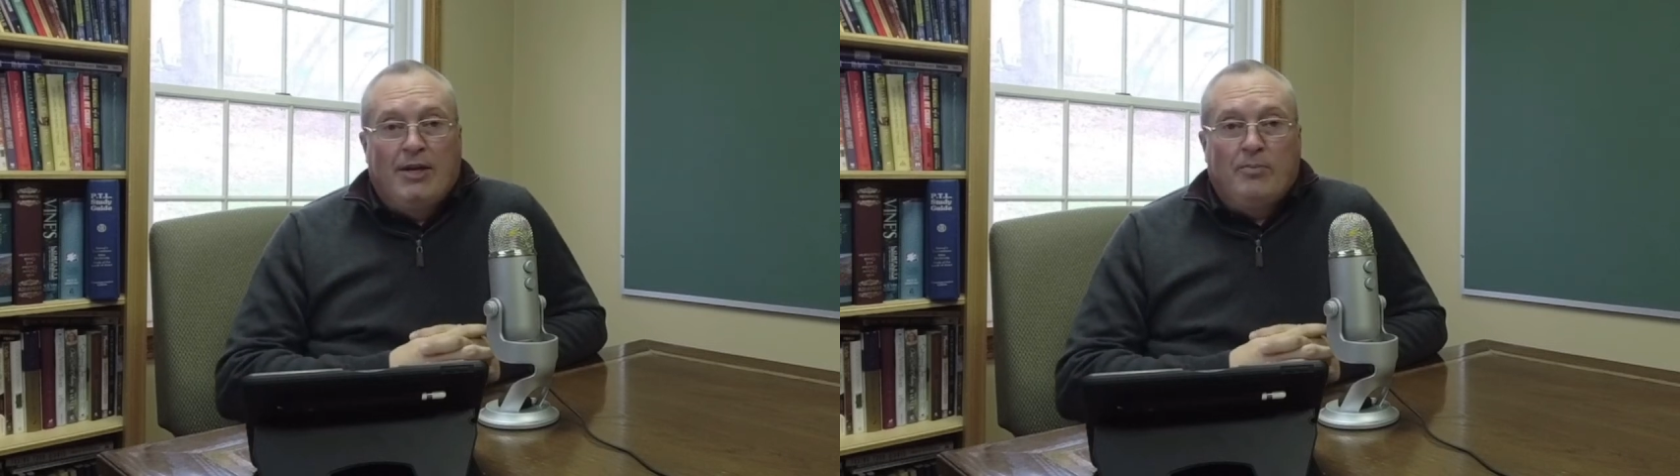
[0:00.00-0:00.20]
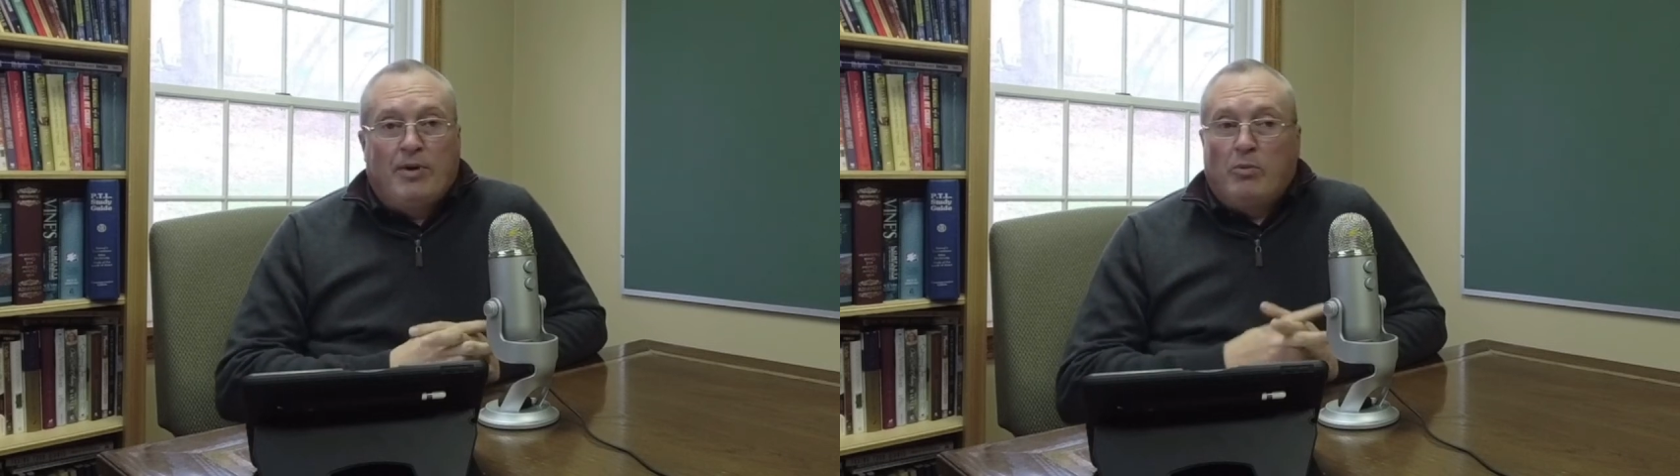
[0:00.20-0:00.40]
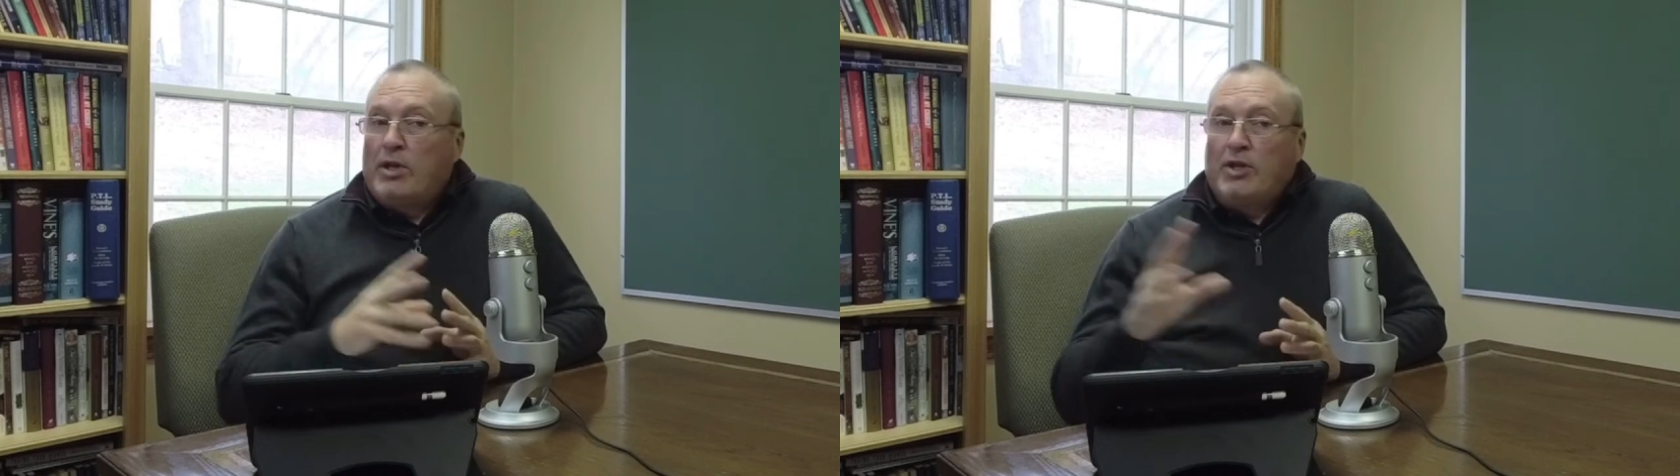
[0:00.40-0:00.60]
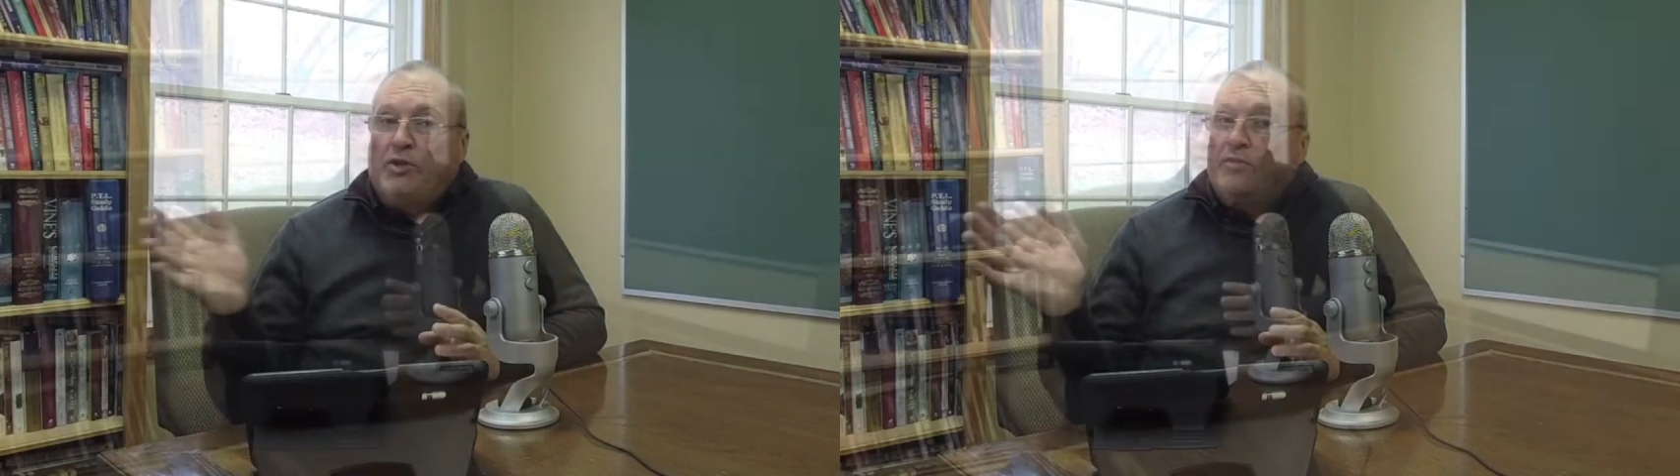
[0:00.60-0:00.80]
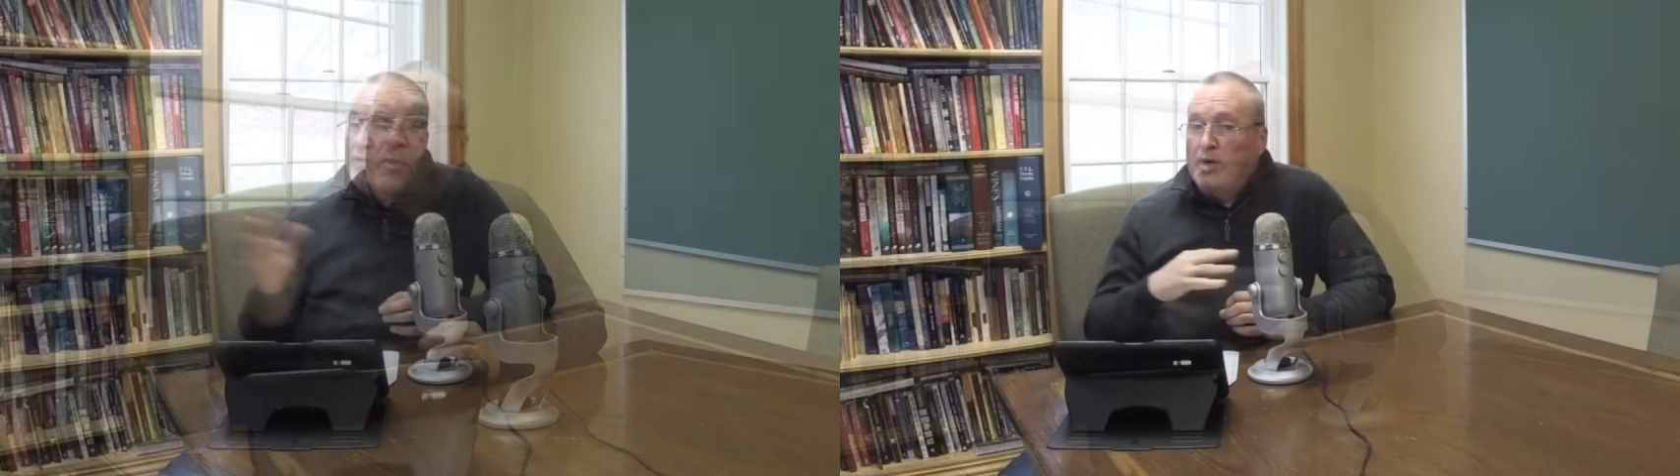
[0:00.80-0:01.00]
But whether
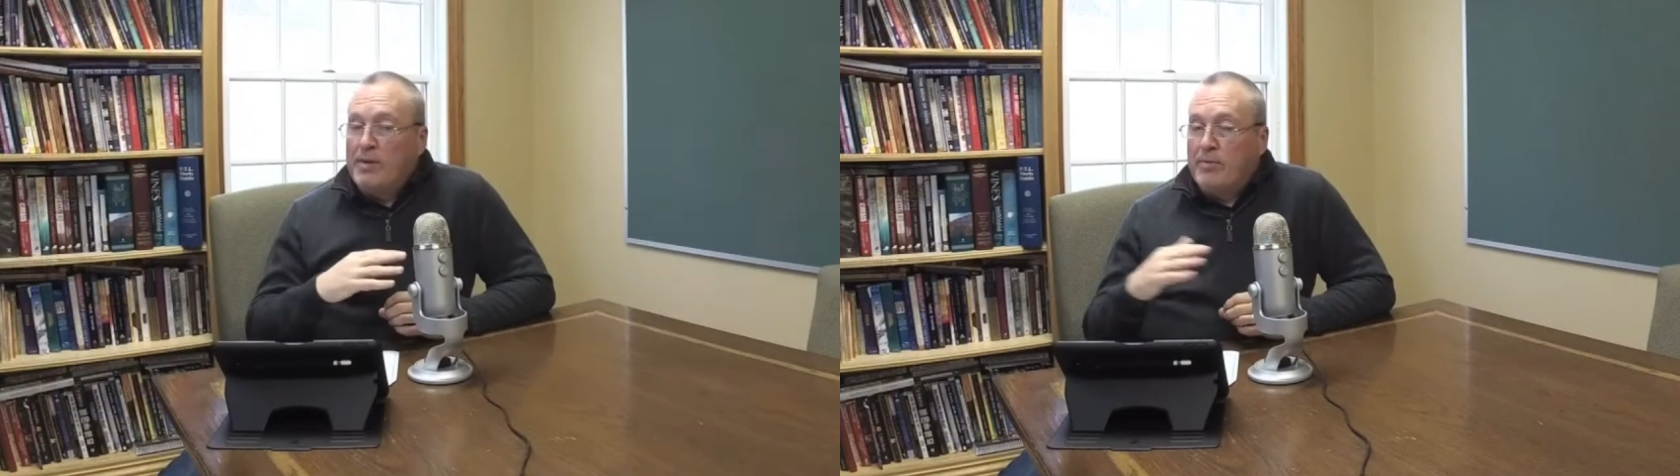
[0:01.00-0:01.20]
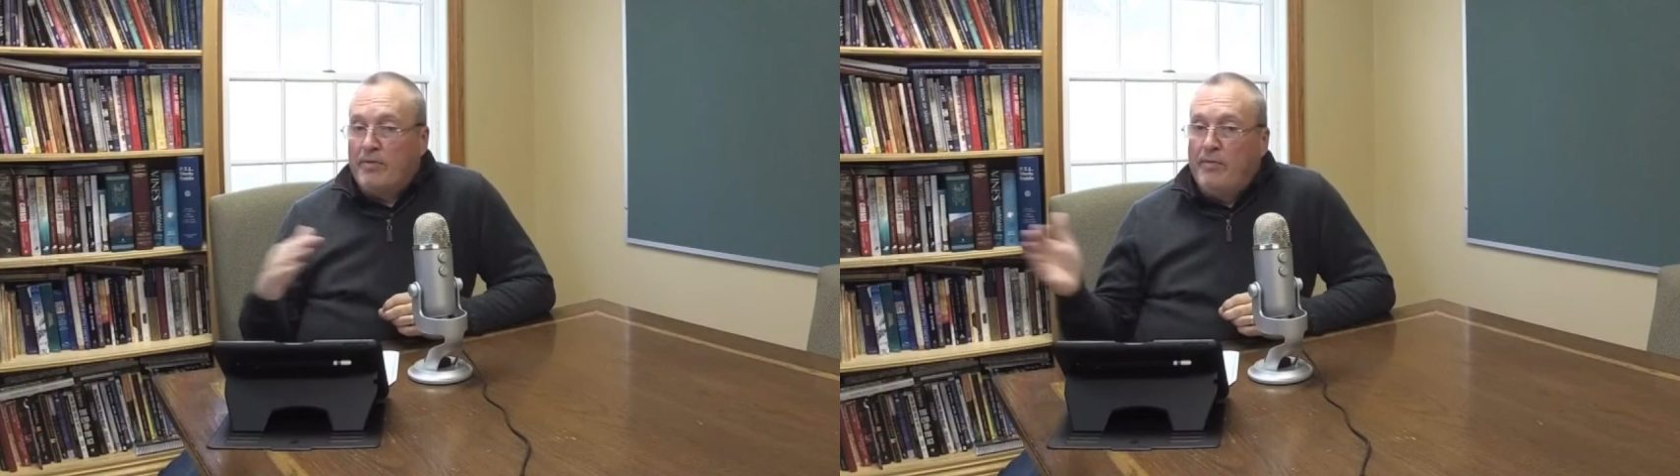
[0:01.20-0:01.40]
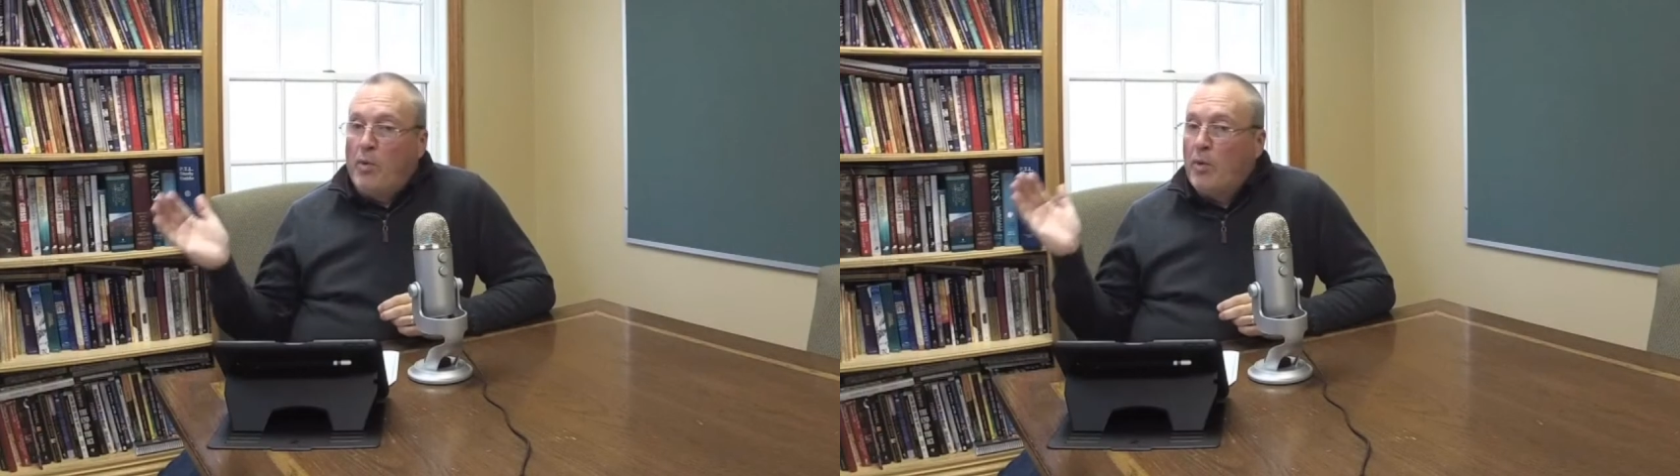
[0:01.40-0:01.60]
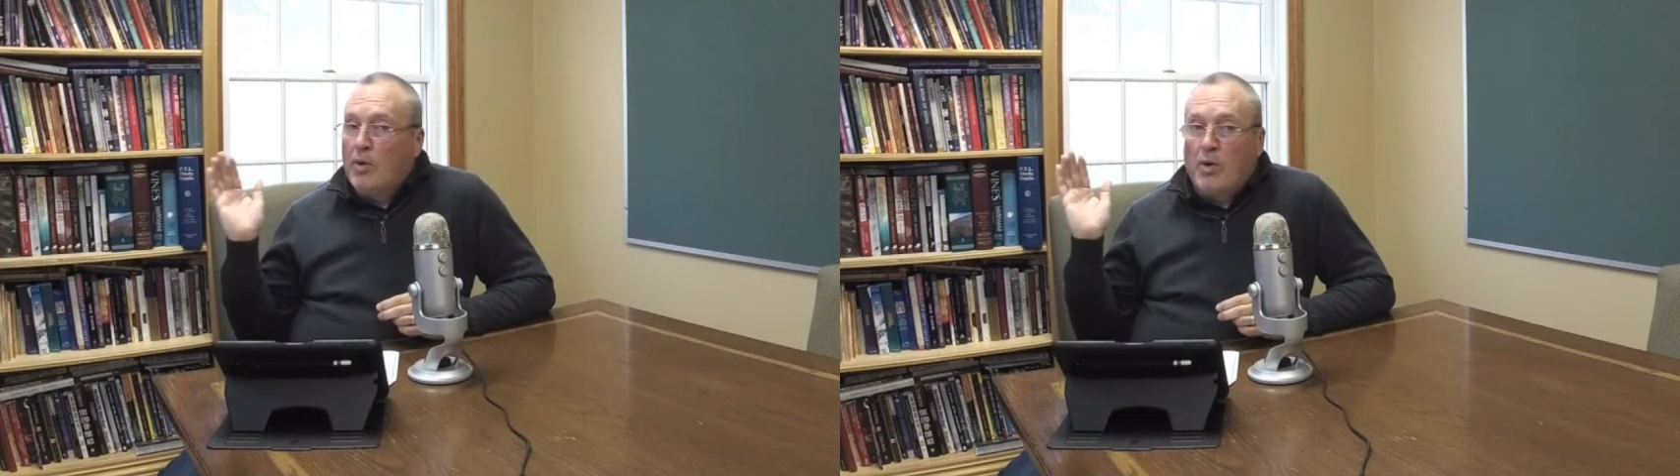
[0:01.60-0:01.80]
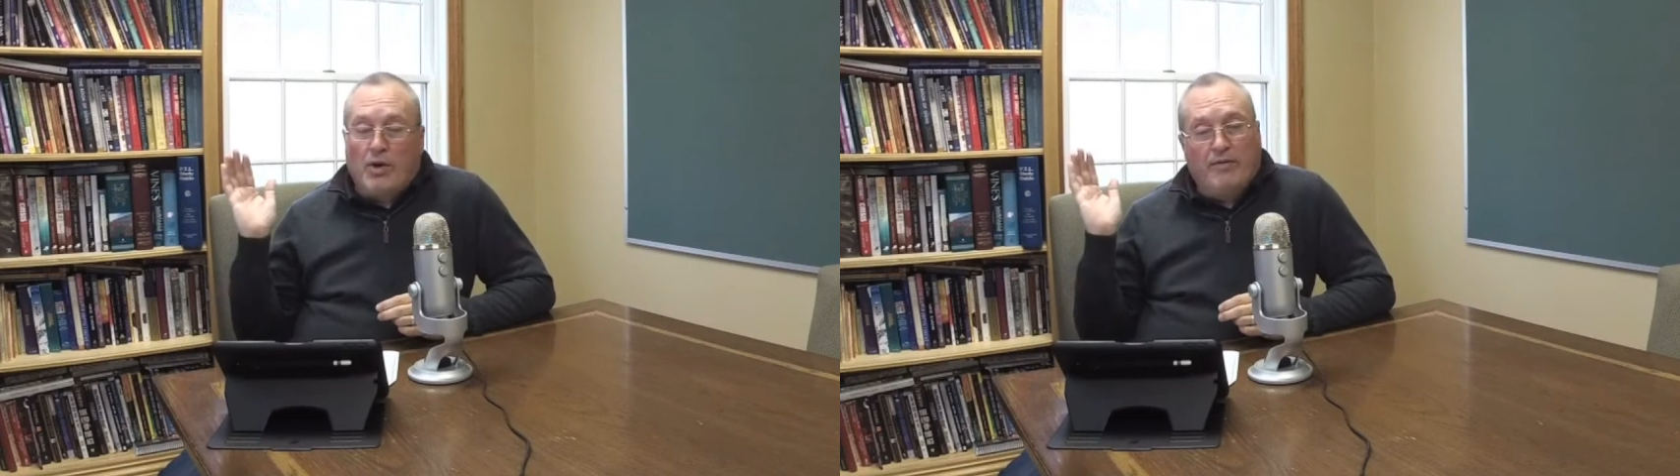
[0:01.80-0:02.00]
you've heard it
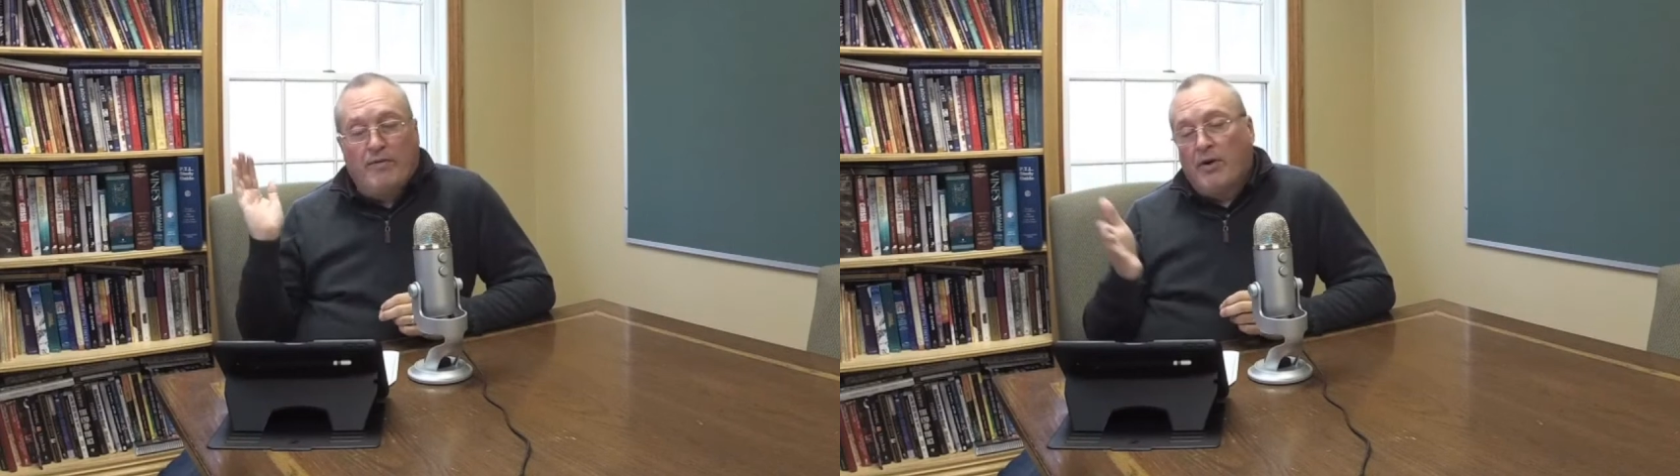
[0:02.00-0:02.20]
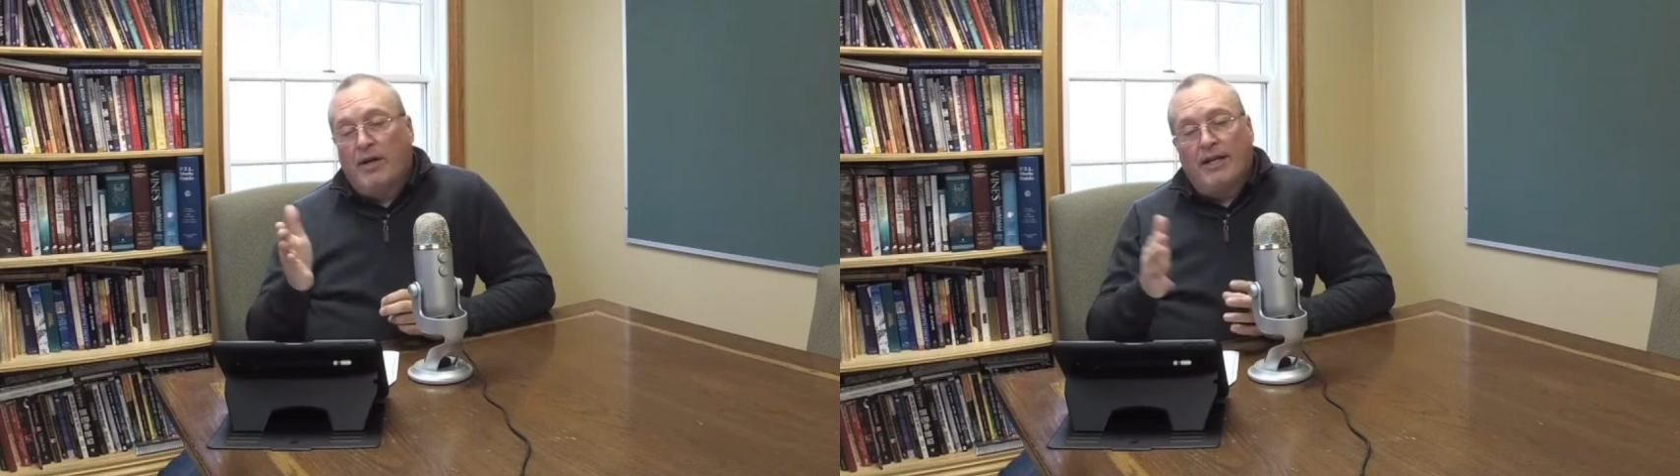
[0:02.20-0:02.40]
before or you've heard